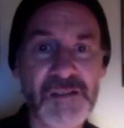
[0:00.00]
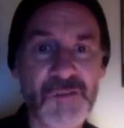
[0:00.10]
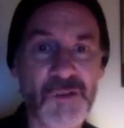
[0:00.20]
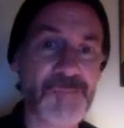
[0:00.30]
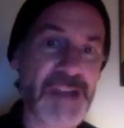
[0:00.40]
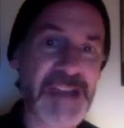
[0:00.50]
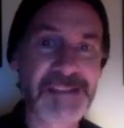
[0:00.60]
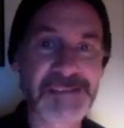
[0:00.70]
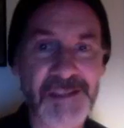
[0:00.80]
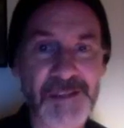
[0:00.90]
while
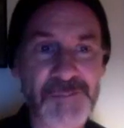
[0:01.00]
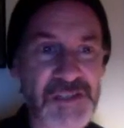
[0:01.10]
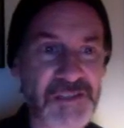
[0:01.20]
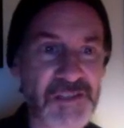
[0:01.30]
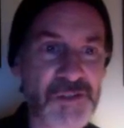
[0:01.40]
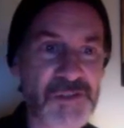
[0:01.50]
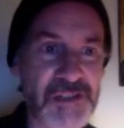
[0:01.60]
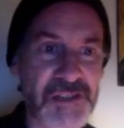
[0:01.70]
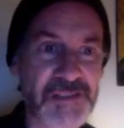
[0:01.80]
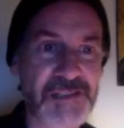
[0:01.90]
man comes and goes
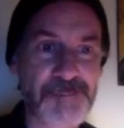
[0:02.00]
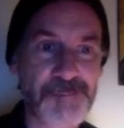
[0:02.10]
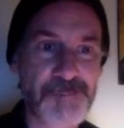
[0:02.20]
on this